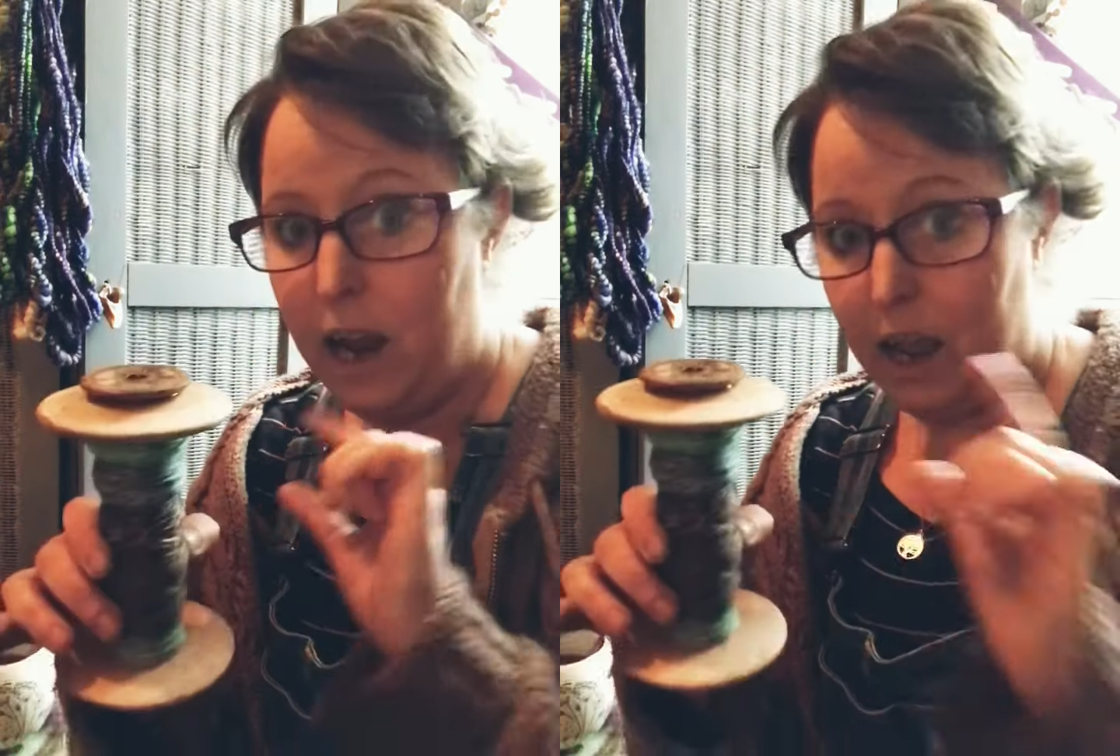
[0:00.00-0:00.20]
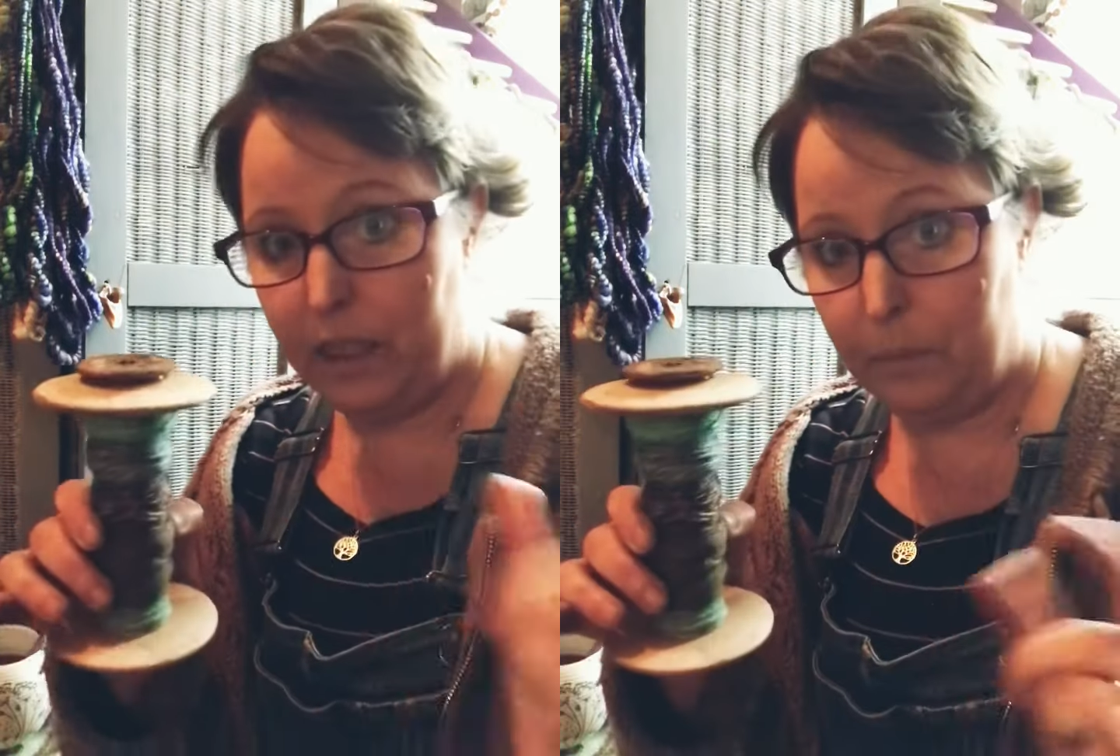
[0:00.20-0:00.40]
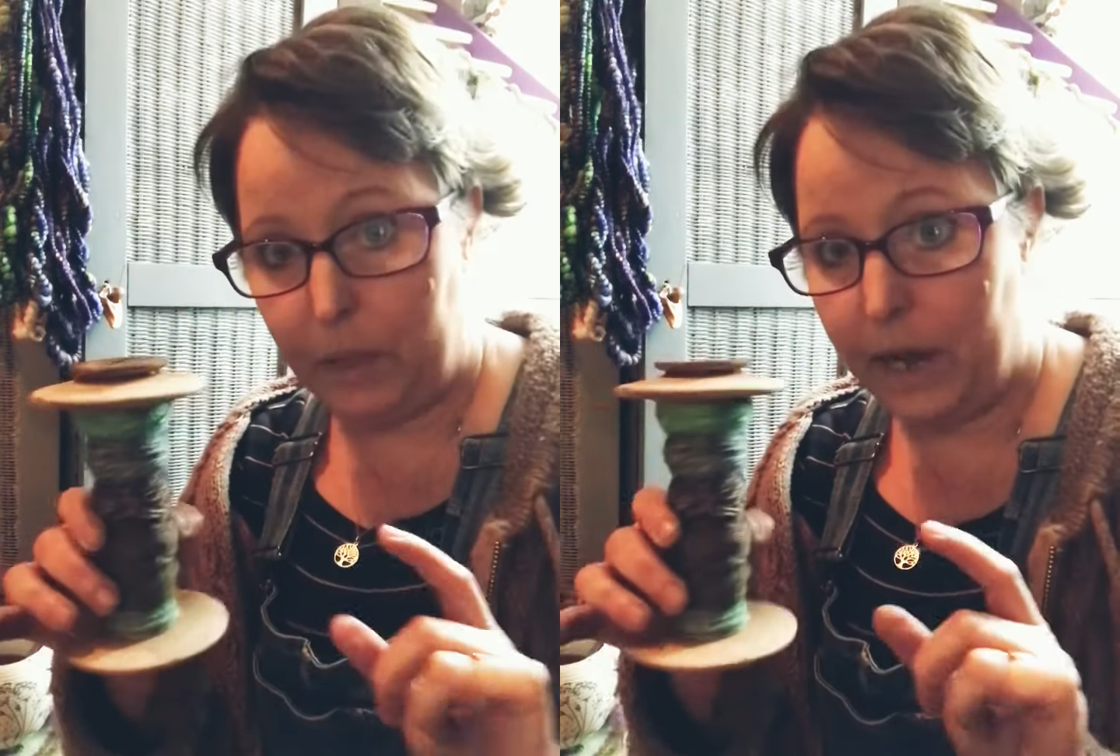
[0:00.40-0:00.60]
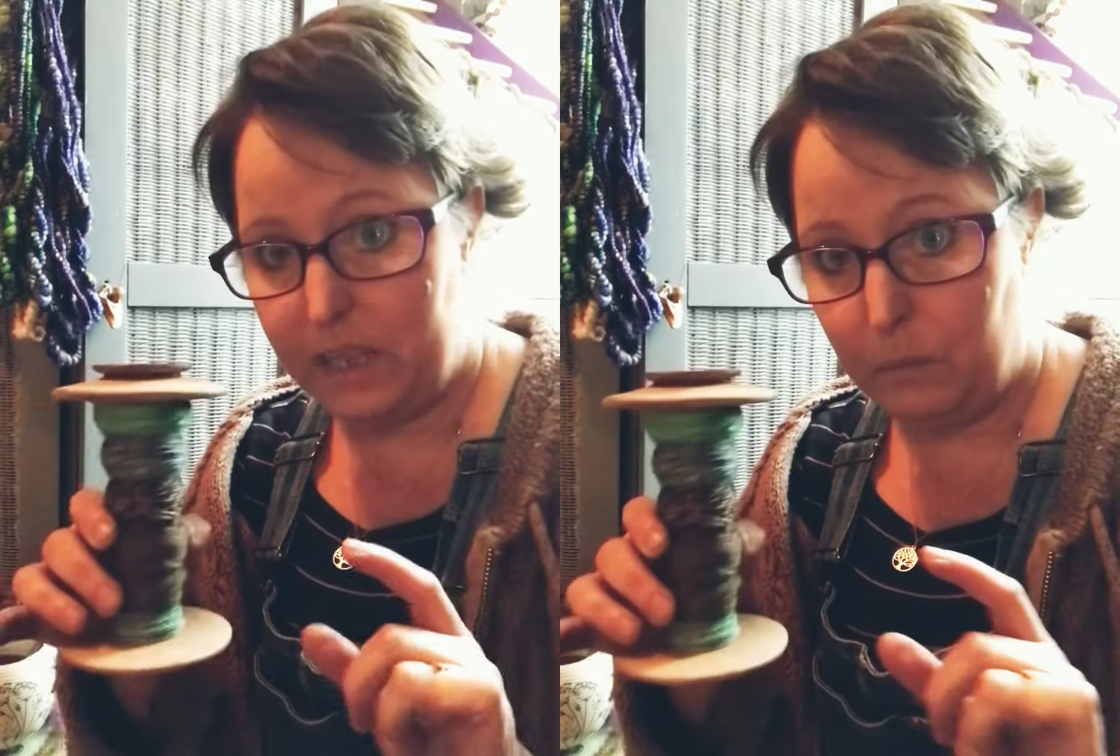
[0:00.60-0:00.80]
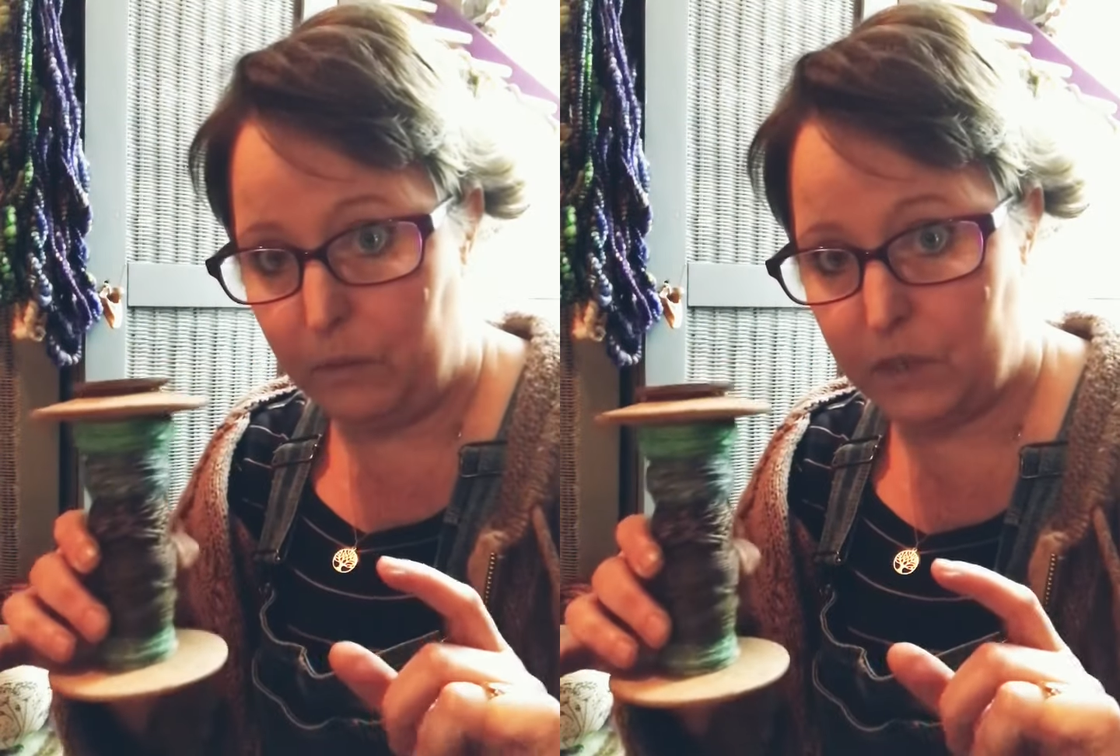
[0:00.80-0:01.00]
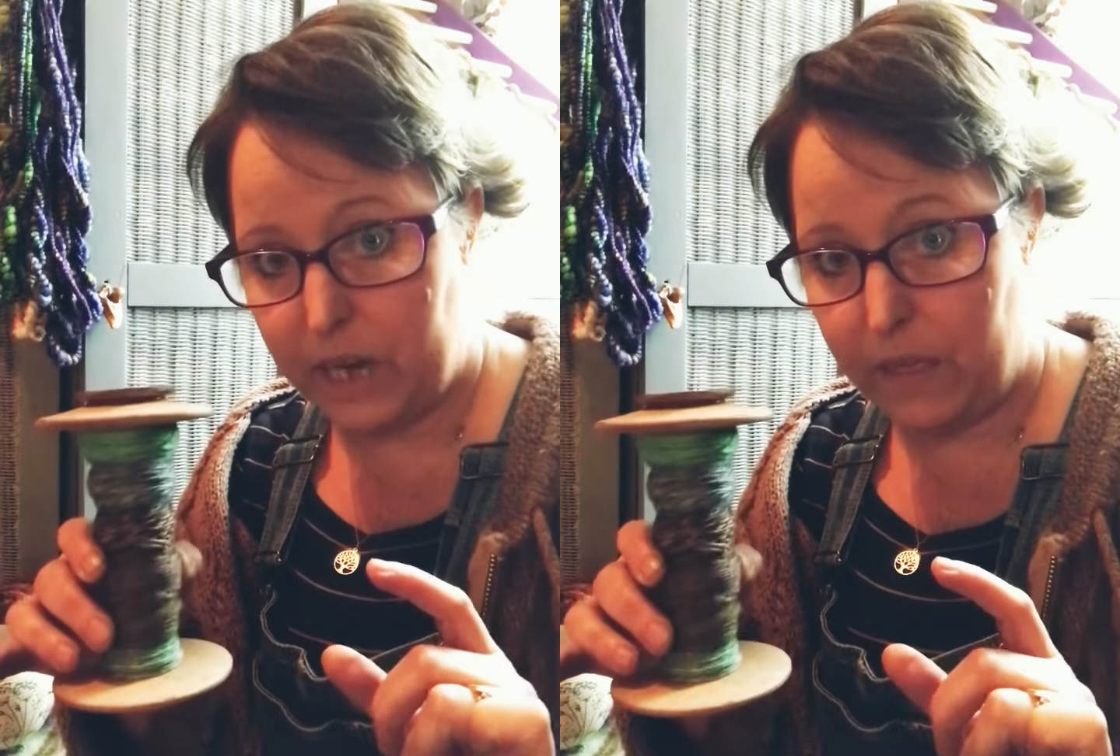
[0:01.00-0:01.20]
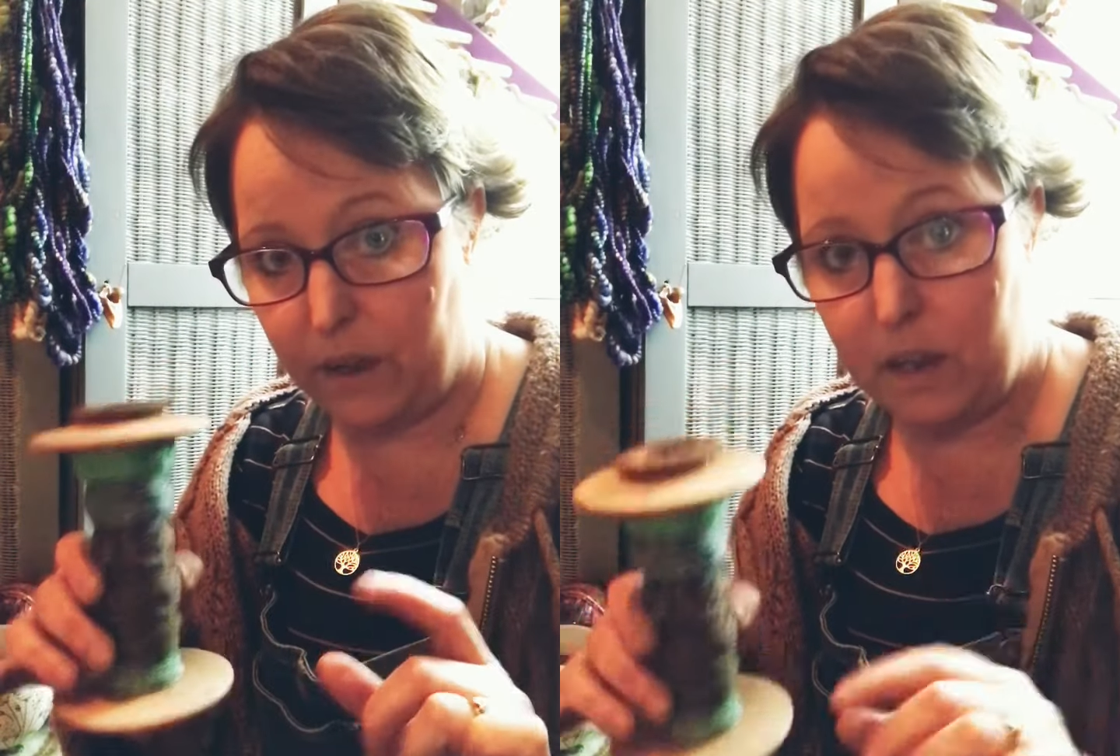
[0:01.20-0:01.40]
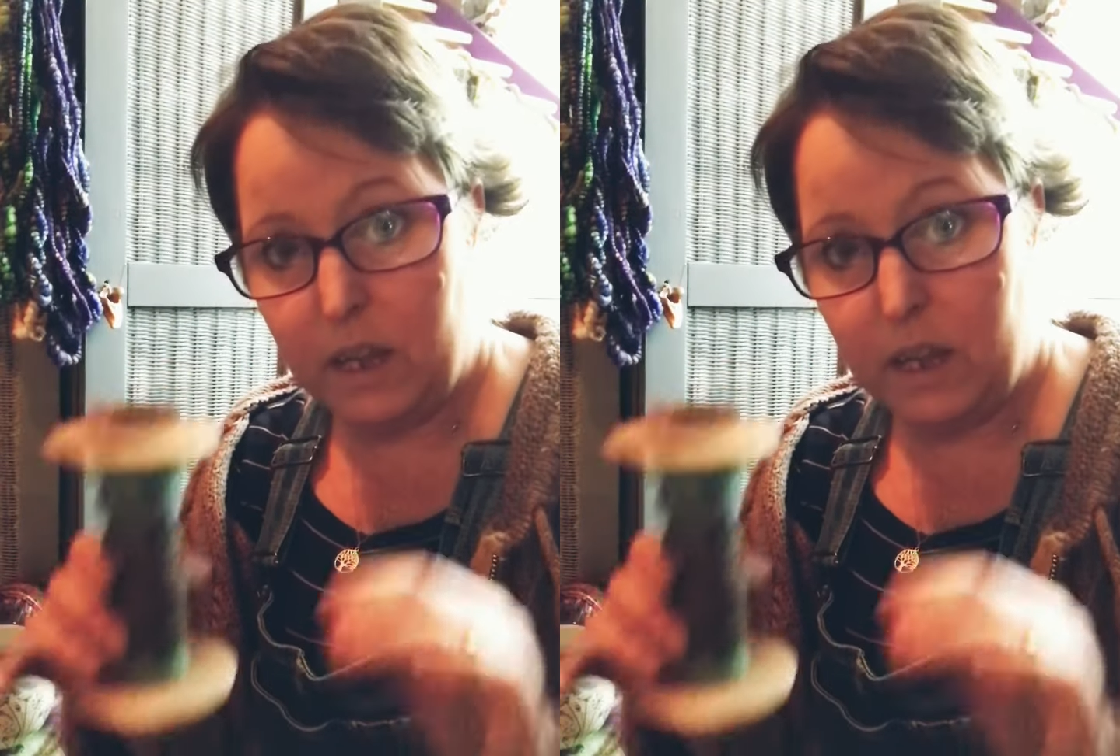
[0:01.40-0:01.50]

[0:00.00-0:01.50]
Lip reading: and then ply them off together.